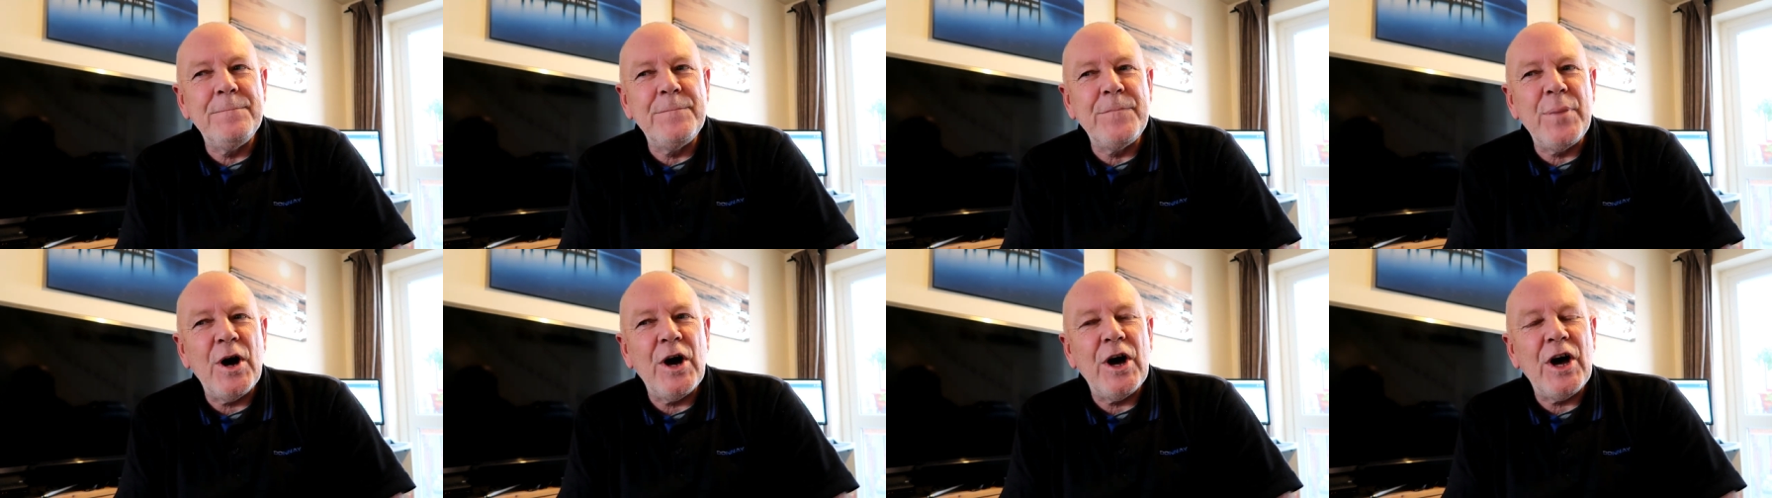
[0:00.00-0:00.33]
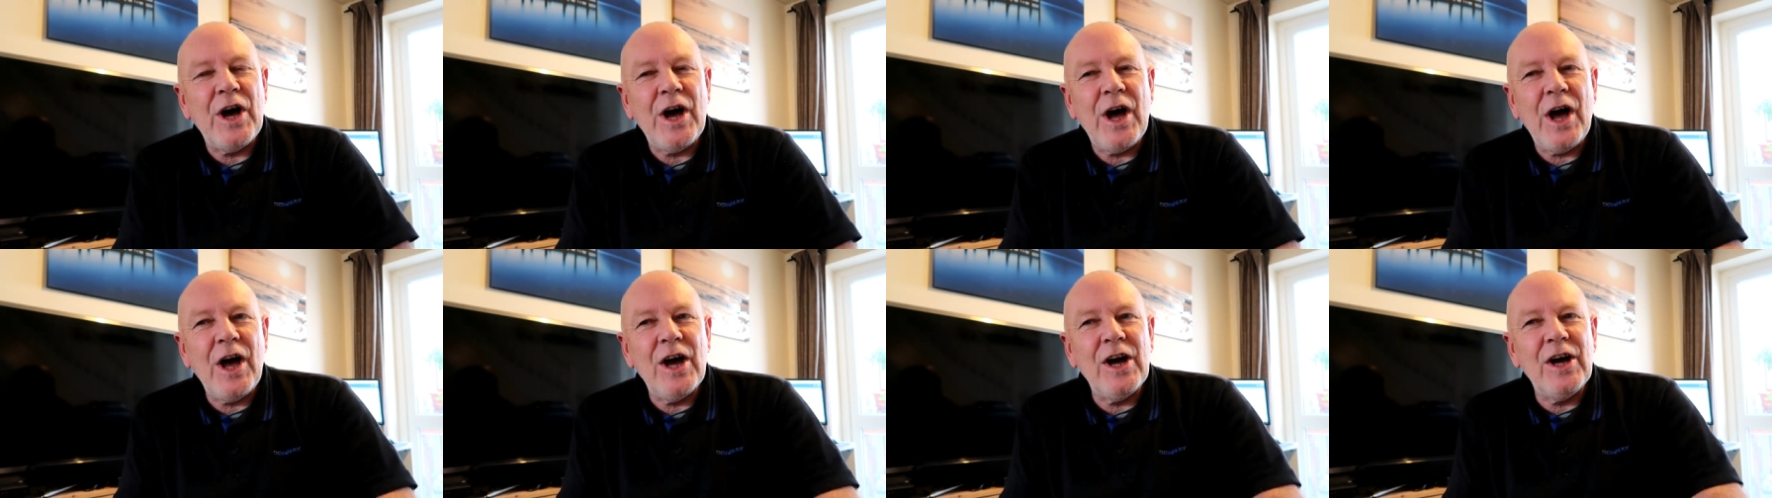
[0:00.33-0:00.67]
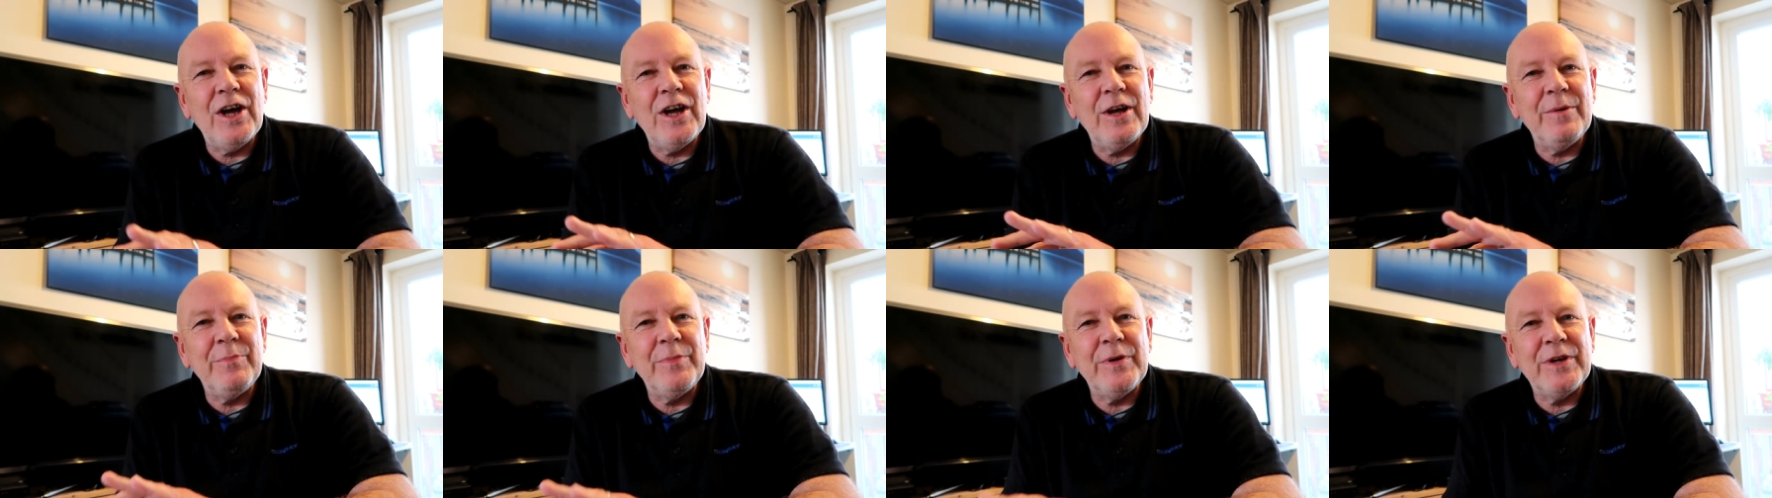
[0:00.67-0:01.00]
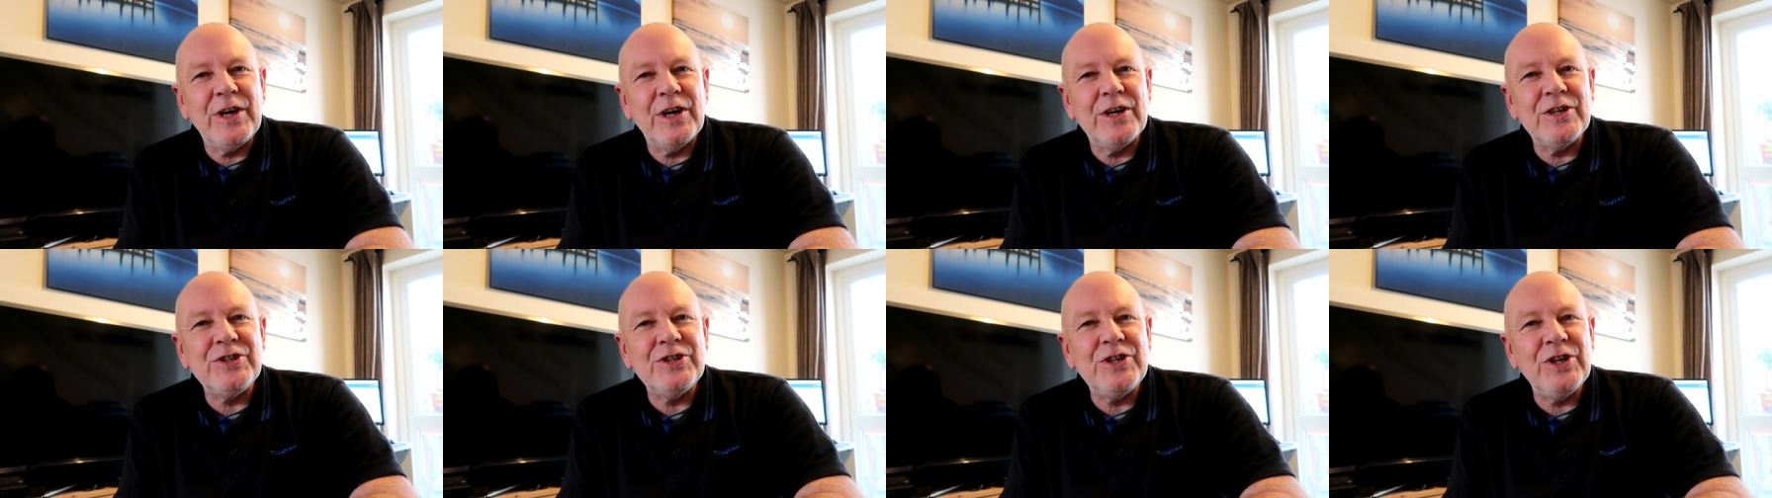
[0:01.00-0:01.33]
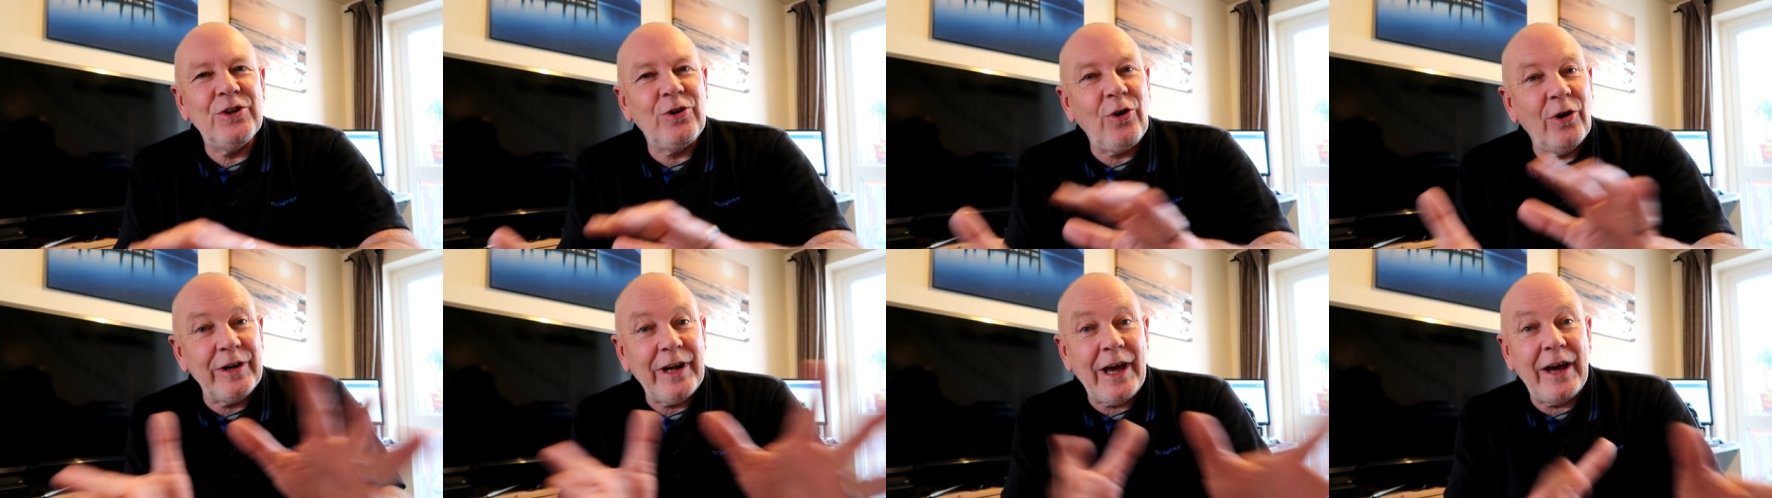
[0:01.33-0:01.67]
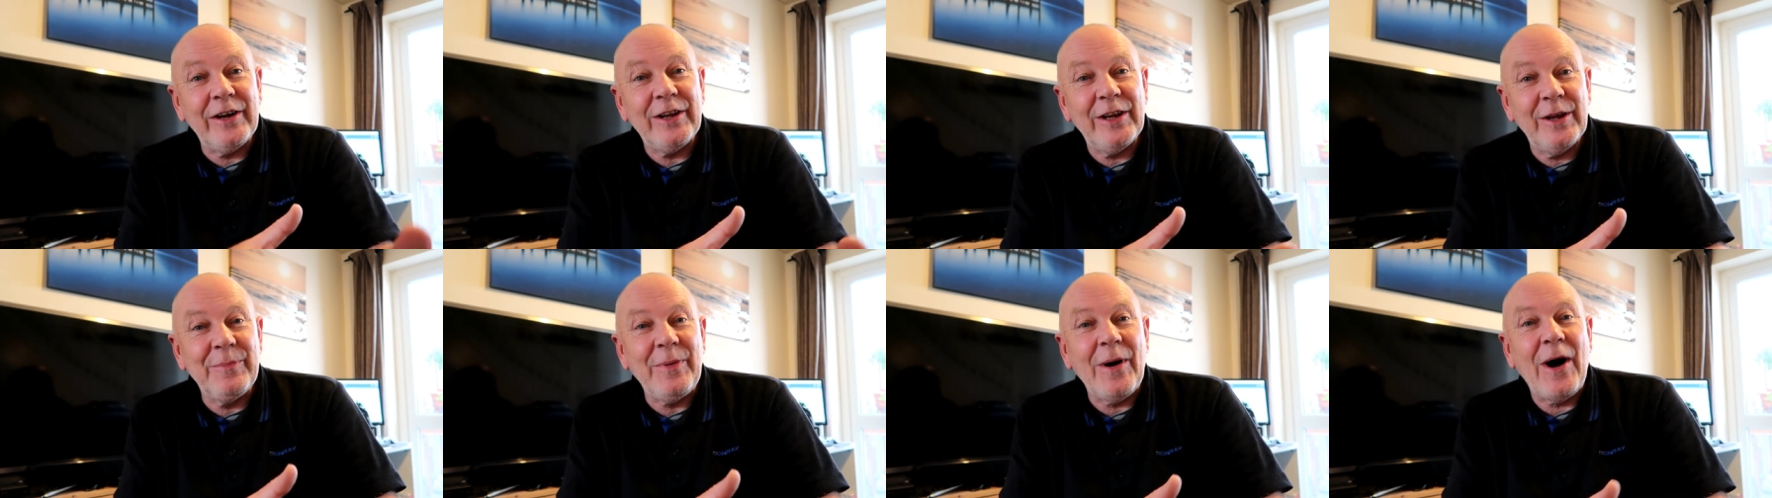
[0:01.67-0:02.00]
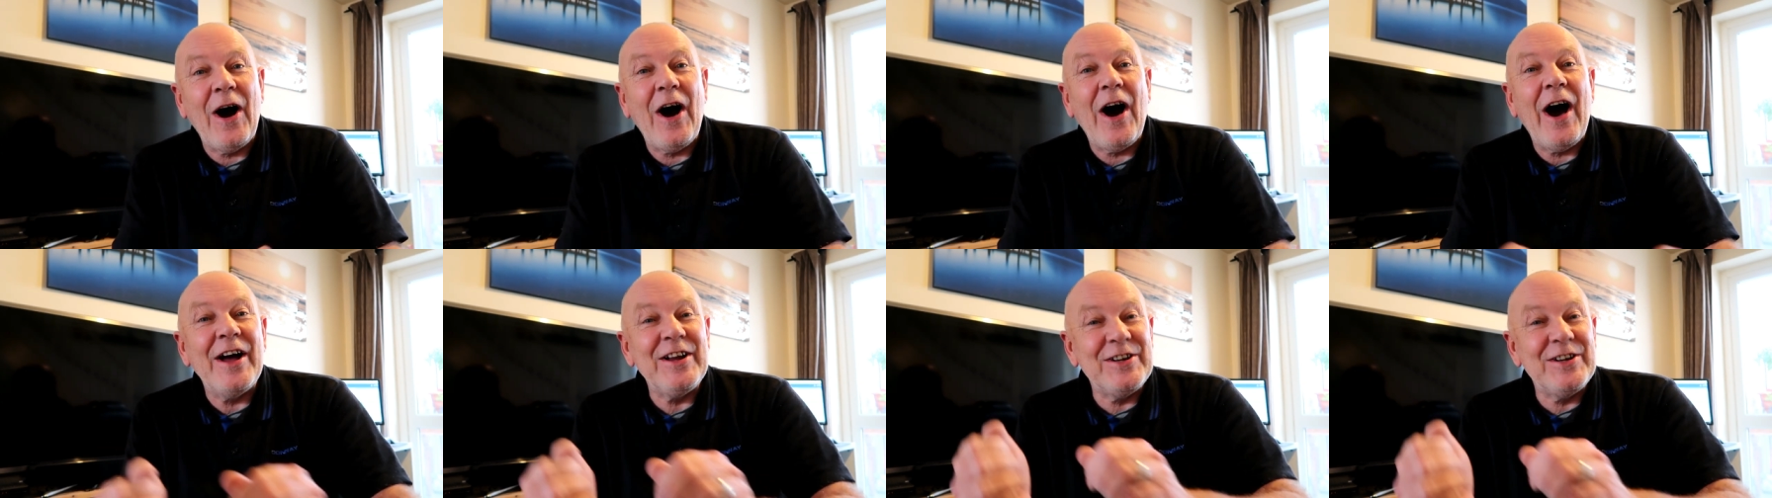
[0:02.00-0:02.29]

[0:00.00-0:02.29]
But because she'd gone out of the bar